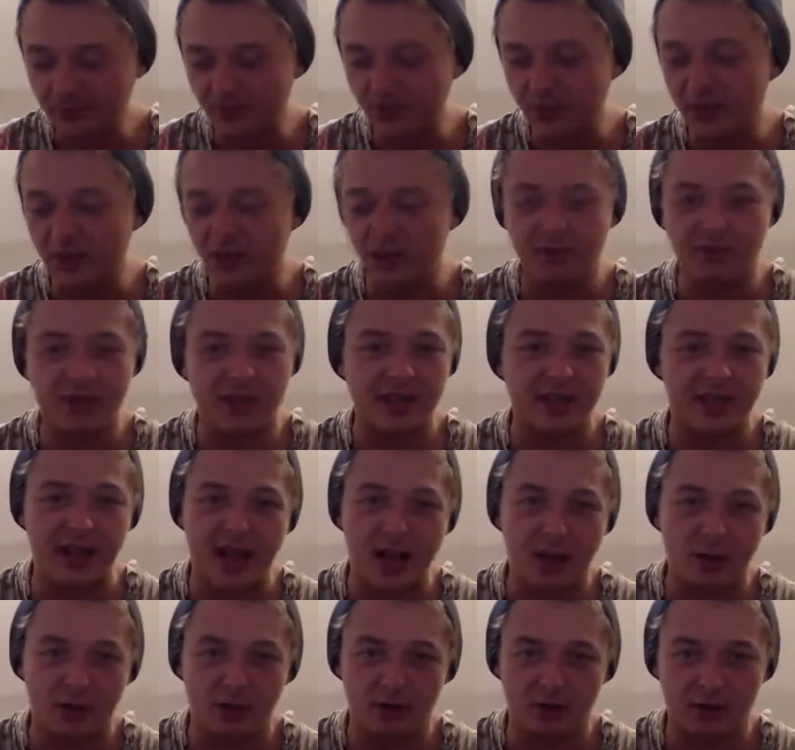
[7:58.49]
So that's an
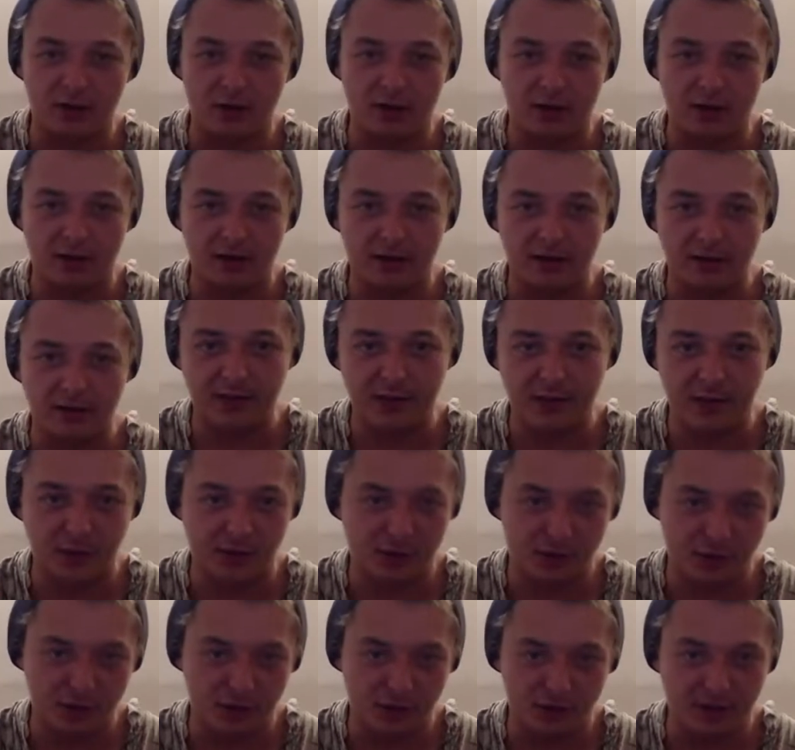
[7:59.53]
outlier. an
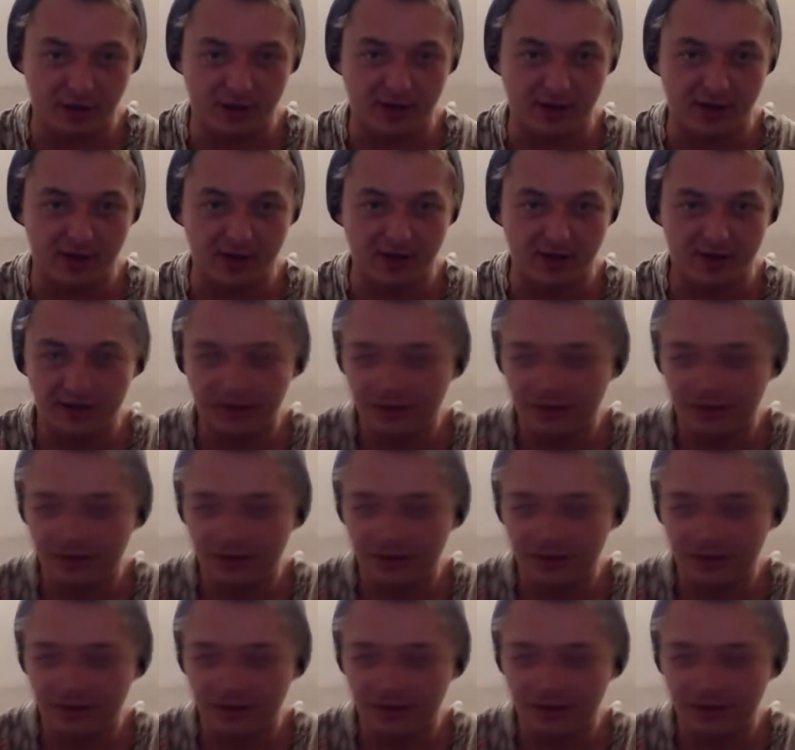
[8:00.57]
anomaly.